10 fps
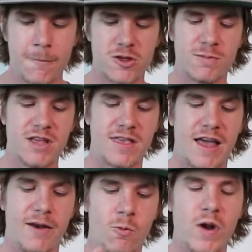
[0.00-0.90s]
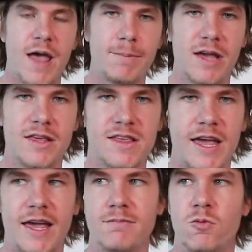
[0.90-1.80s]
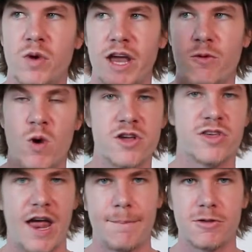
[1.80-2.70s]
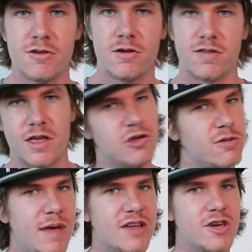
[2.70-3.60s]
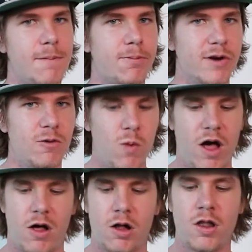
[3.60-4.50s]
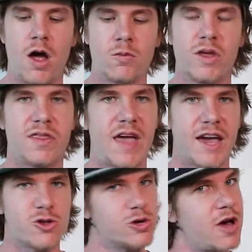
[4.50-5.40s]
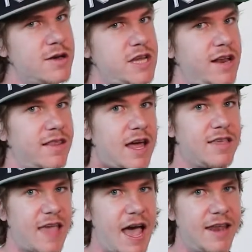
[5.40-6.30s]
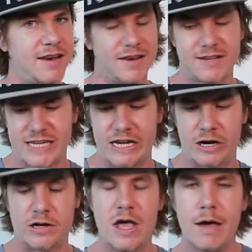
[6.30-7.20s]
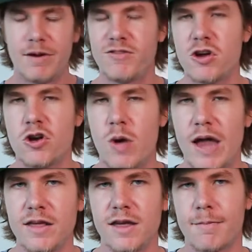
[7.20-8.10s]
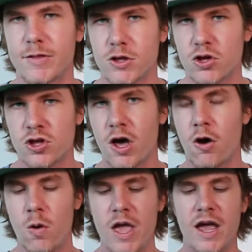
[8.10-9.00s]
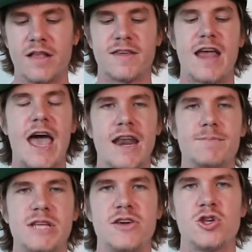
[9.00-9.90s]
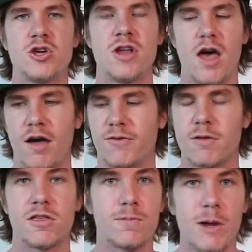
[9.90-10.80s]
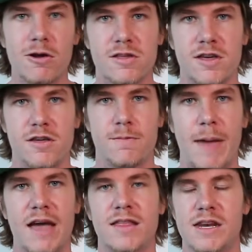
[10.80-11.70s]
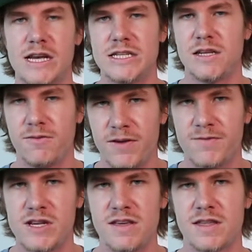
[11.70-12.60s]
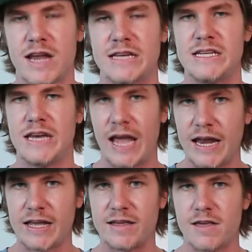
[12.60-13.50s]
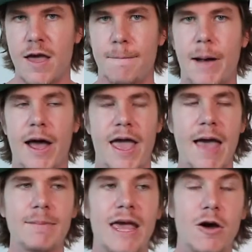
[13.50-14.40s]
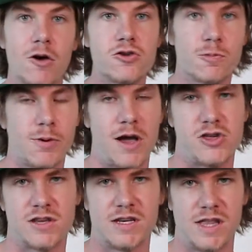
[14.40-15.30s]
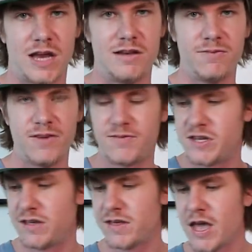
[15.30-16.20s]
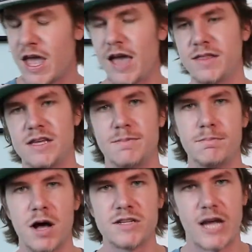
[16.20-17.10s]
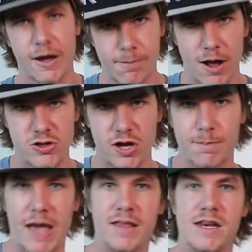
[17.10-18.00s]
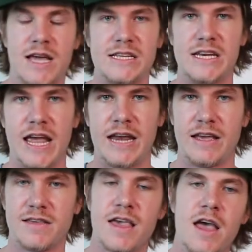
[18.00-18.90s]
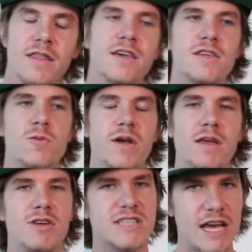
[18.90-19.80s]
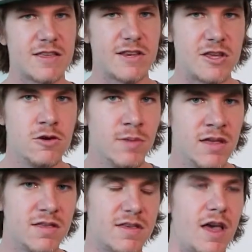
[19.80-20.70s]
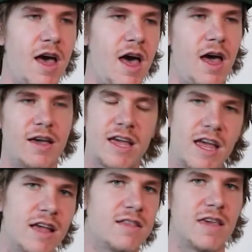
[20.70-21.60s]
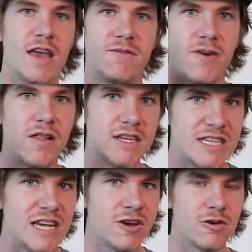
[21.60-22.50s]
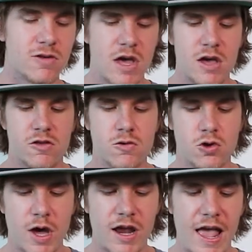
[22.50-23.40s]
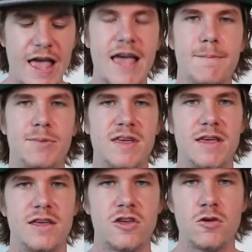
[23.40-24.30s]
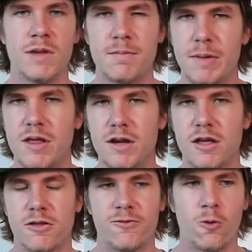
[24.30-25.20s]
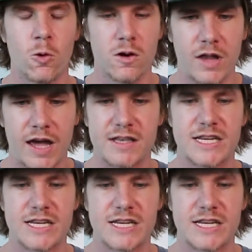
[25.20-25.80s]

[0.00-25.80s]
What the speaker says: which means that when I play this game, when I watch the episodes, they should match up pretty well along with the extra content that is added into here. But if you don't know anything about the show, it's an adaptation of conspiracies back in the 1950s and 1980s by MK Ultra Project in the 1950s and the Montauk Project back in the 1980s. This is where they would test humans, kids, and volunteers to try to amp the human abilities for like